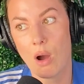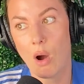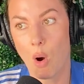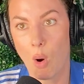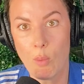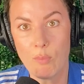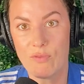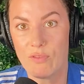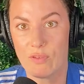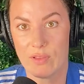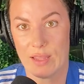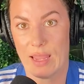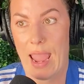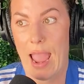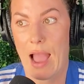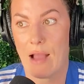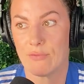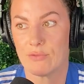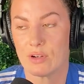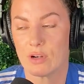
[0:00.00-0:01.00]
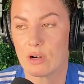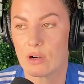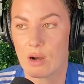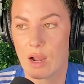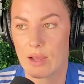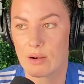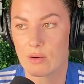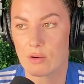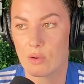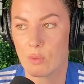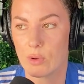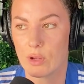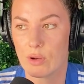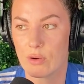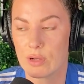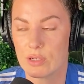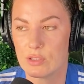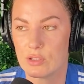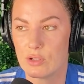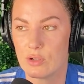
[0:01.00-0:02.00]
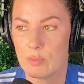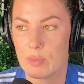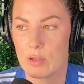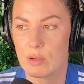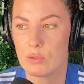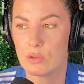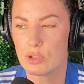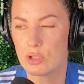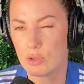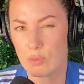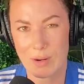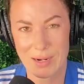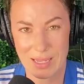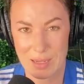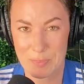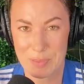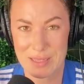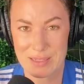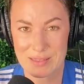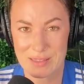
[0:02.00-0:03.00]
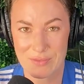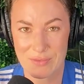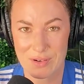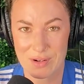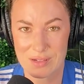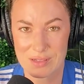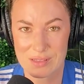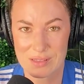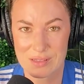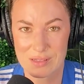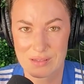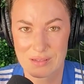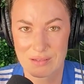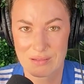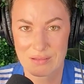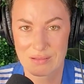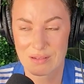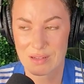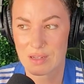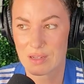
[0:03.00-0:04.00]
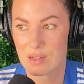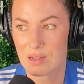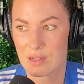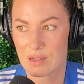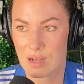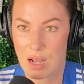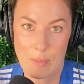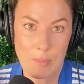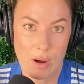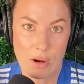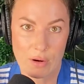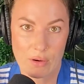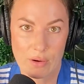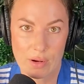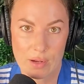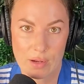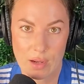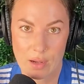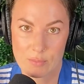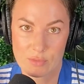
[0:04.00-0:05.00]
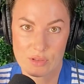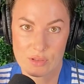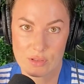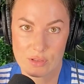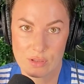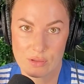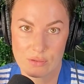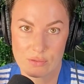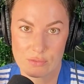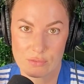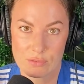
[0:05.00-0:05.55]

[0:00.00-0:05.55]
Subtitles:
Hopefully after. I don't know what you're into, but do you want to get pizza first? I'm hungry. I'm sure you